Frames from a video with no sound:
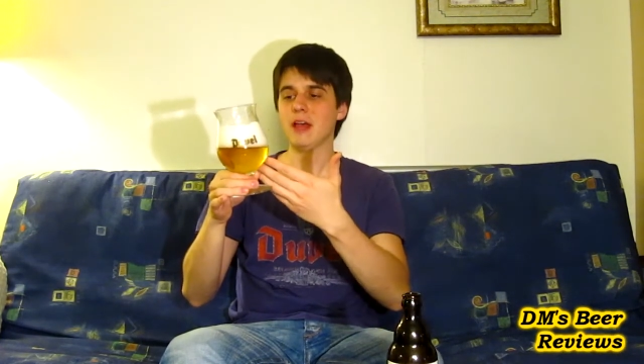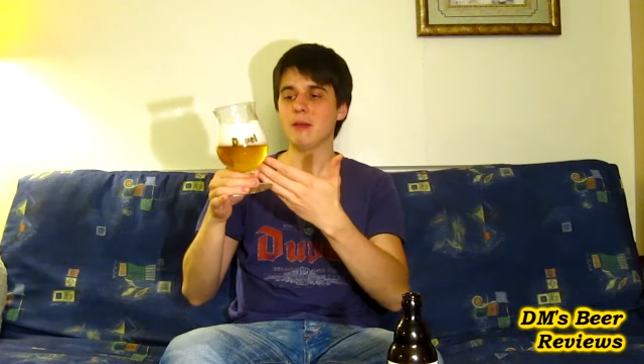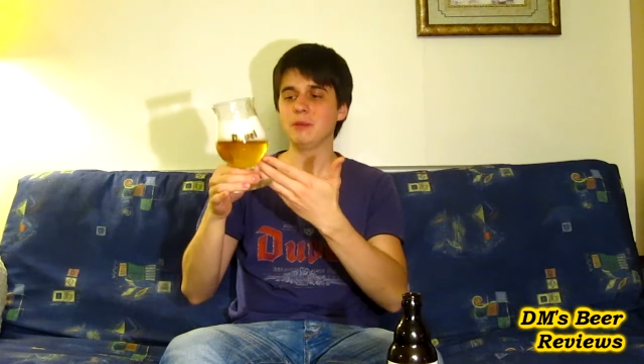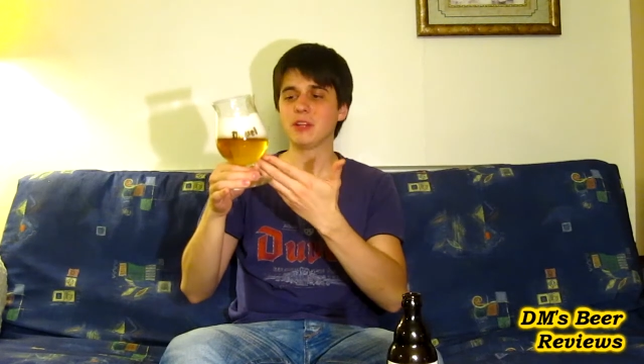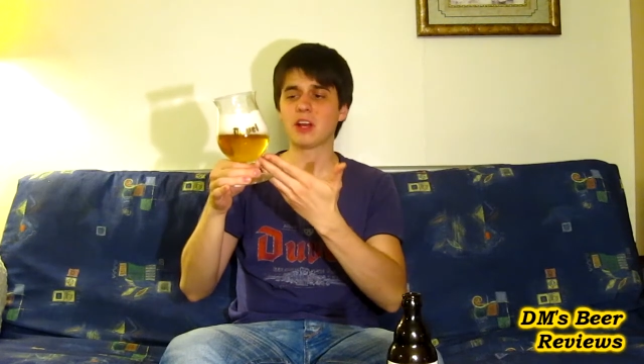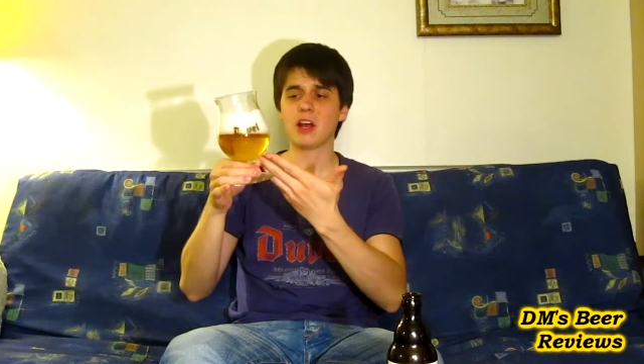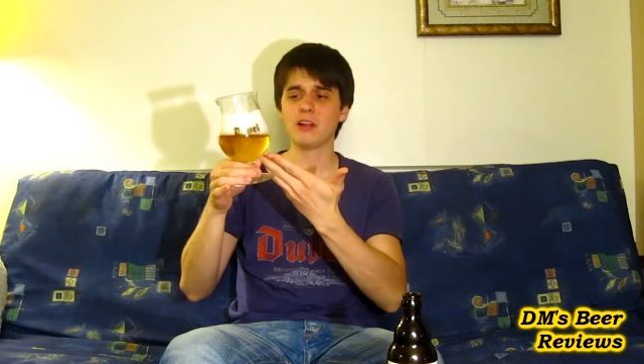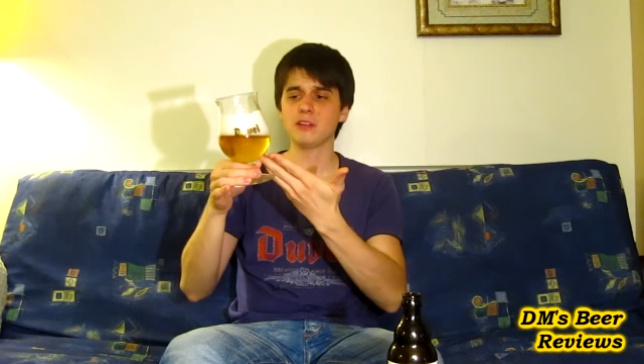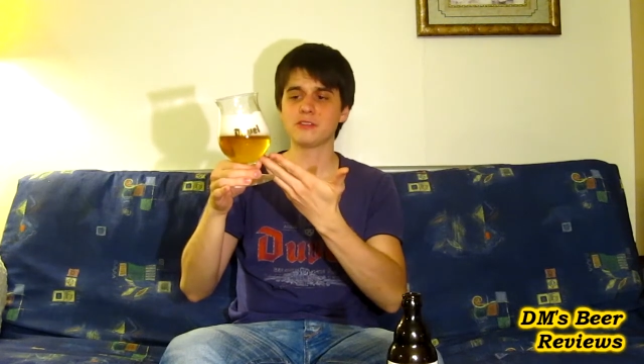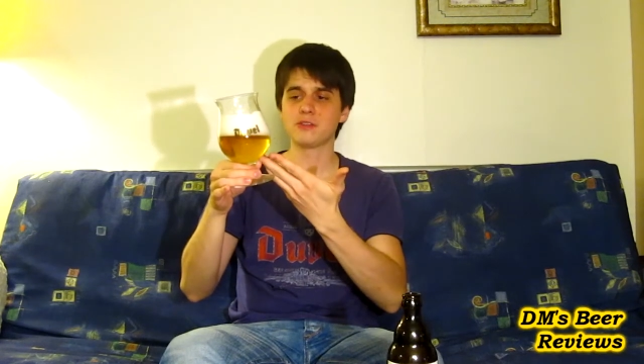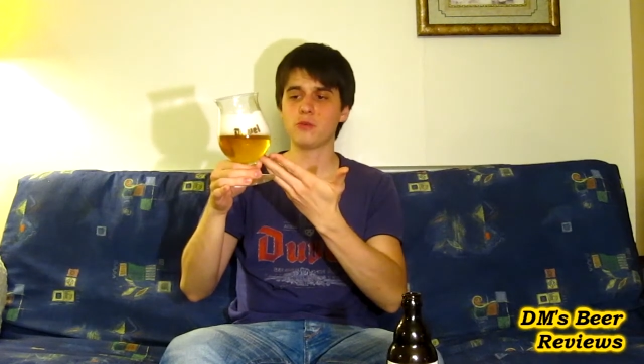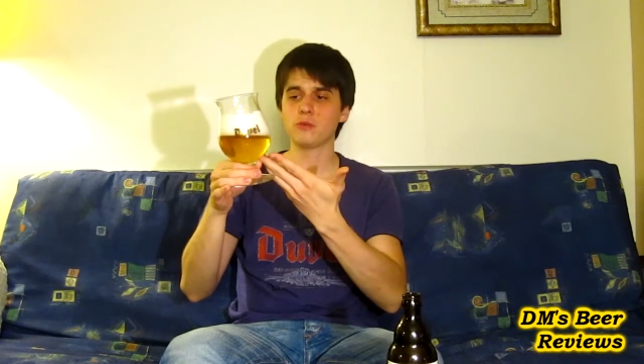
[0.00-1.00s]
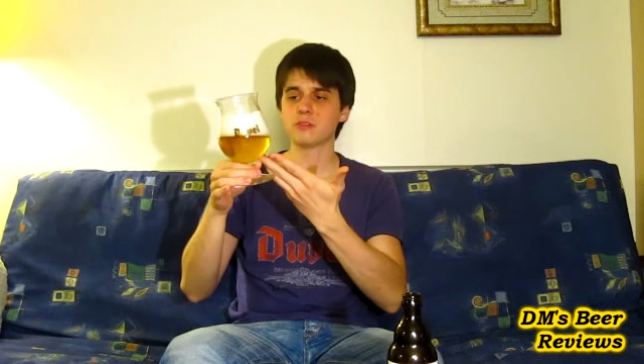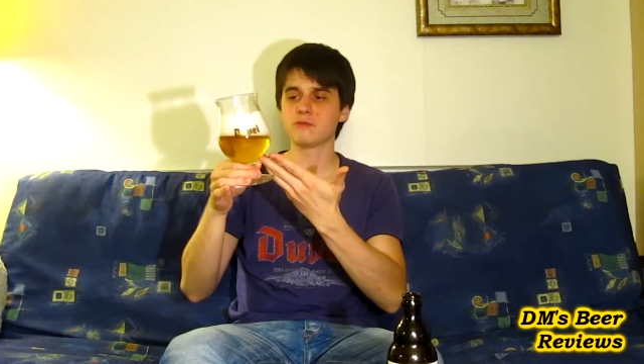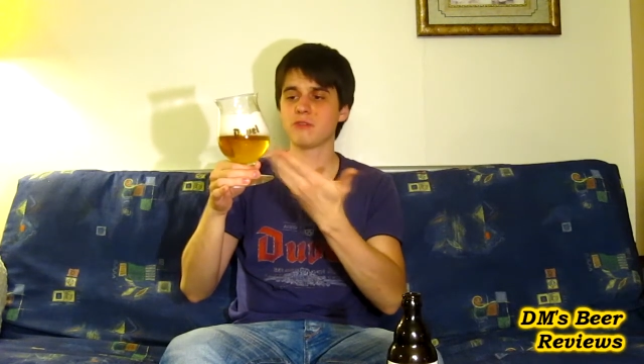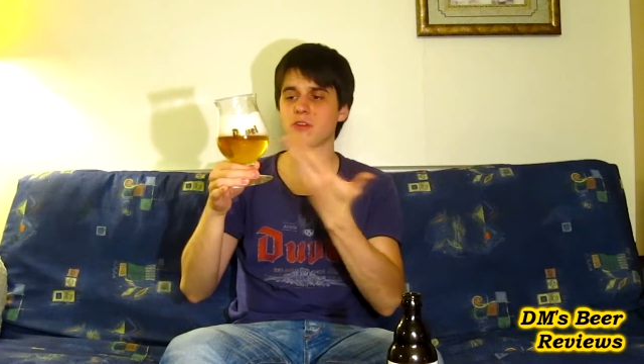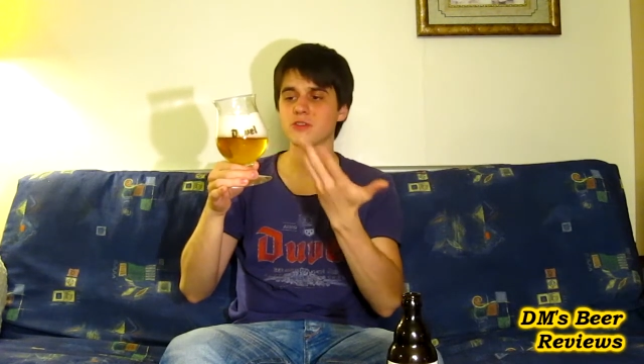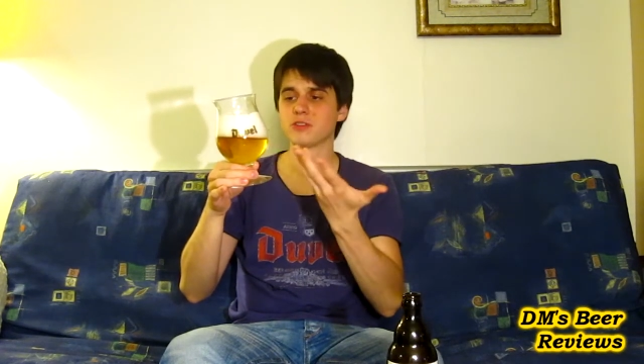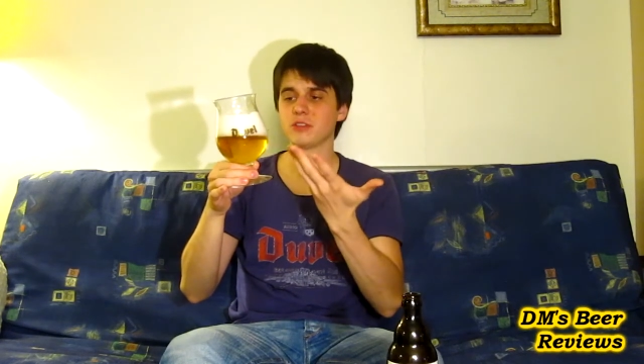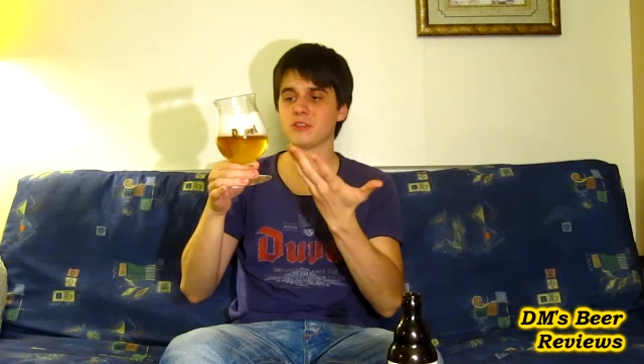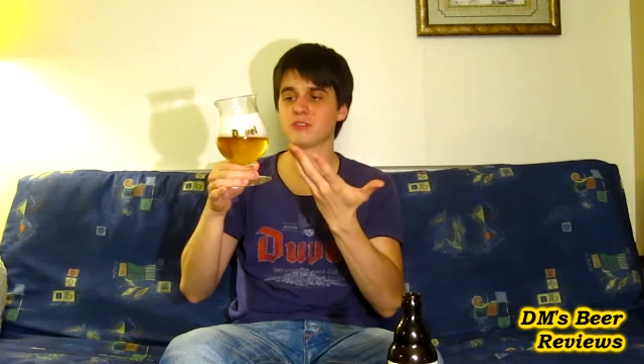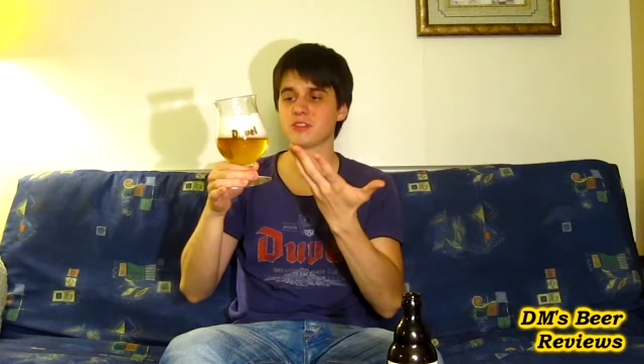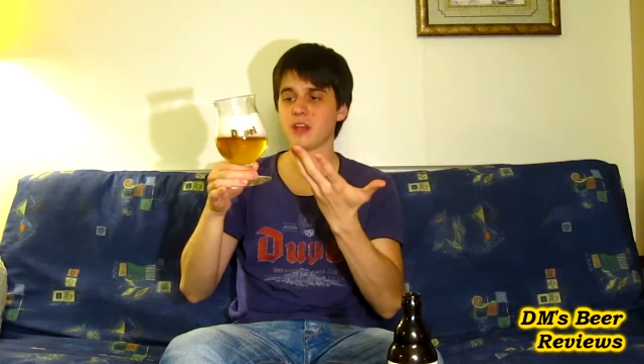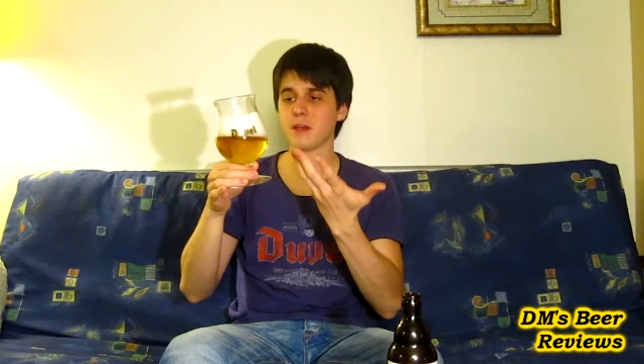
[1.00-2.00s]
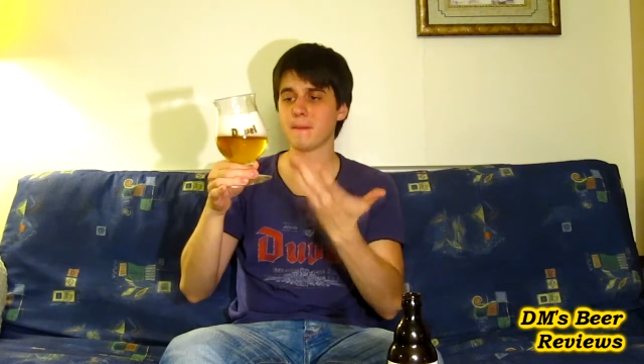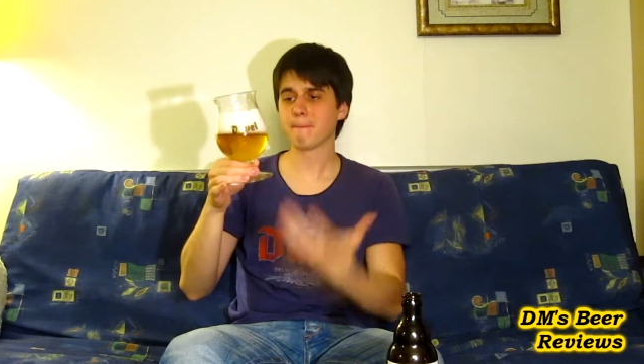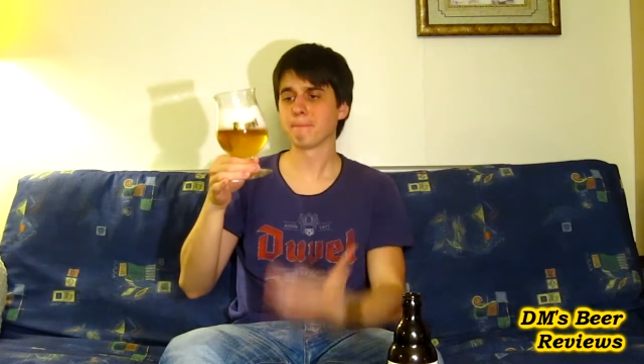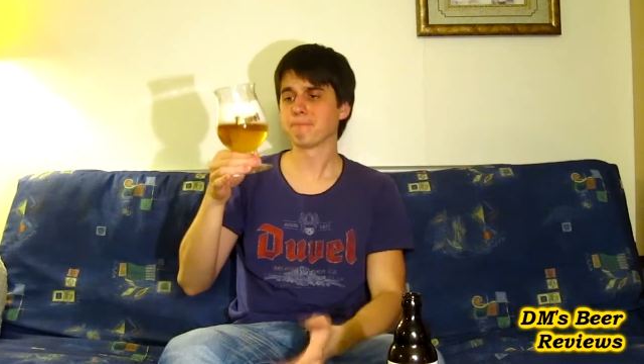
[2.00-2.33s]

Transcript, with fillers: I mean, the color is almost virtually the same,